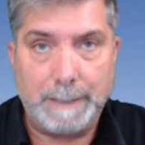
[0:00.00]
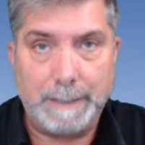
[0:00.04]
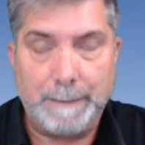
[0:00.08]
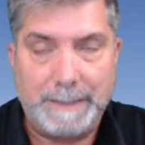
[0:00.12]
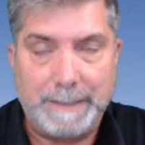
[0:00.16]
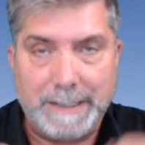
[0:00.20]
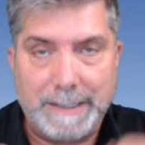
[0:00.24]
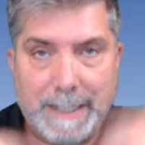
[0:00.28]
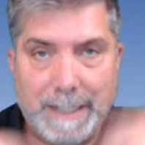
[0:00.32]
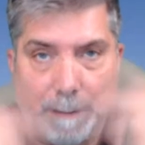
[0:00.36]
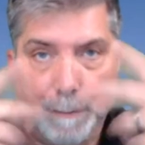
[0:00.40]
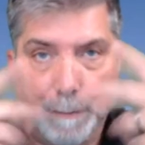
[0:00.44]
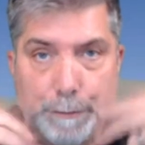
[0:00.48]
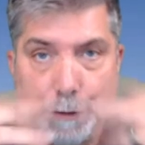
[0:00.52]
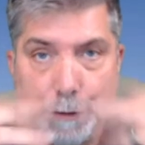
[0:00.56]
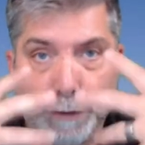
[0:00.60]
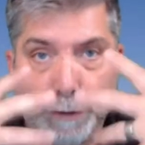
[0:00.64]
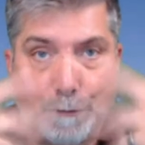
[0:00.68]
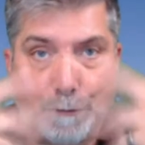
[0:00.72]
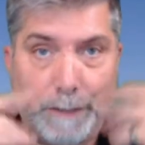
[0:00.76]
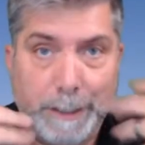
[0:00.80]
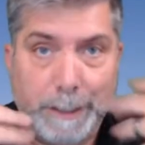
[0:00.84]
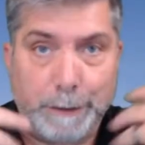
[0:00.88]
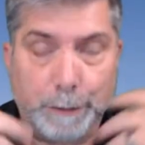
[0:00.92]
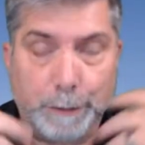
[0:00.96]
I mean, not
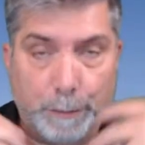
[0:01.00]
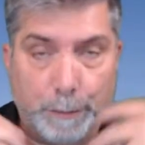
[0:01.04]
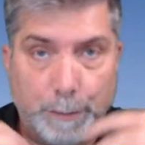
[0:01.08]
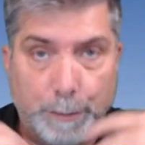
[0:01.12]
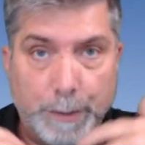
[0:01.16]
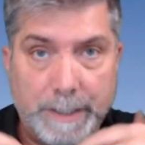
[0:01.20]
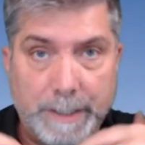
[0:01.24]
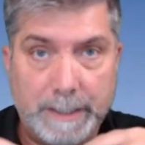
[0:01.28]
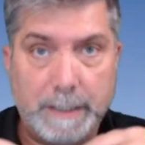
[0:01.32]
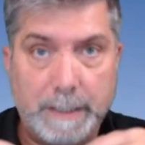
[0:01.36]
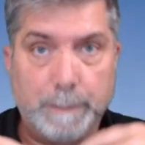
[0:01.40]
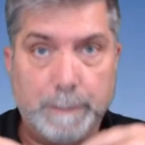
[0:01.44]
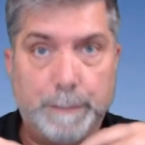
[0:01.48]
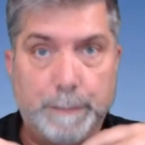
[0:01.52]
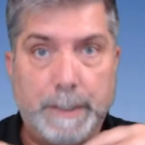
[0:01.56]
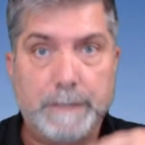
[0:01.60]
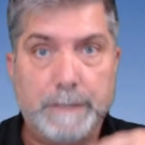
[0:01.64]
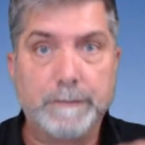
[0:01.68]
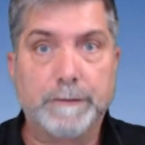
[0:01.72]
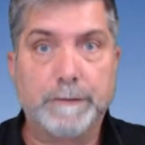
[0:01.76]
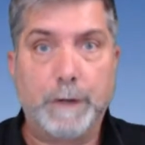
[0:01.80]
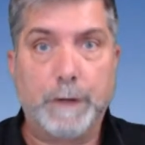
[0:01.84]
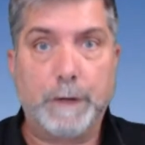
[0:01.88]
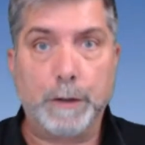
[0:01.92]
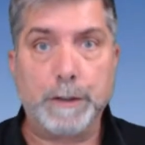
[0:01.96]
just regular breathing,
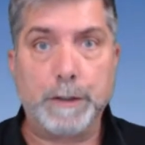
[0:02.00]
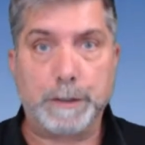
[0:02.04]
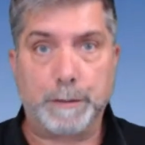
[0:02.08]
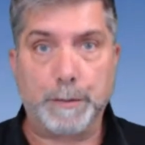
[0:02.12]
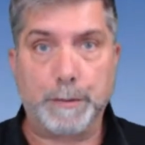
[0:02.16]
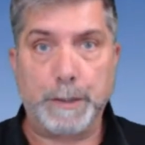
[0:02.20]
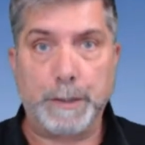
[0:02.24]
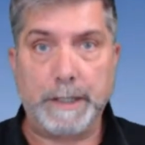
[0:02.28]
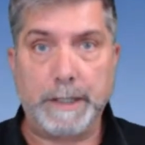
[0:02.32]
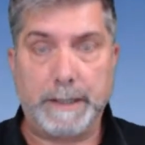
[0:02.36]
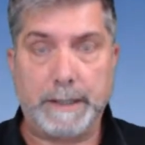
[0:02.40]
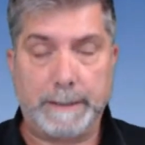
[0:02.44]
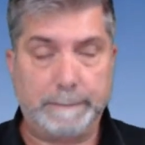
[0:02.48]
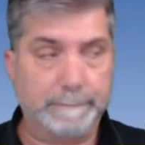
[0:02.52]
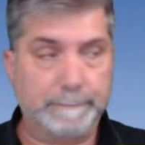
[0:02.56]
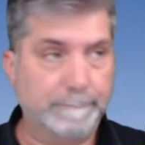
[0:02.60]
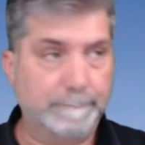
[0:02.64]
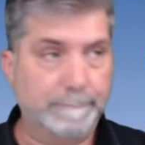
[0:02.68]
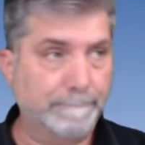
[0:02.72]
but focused breathing.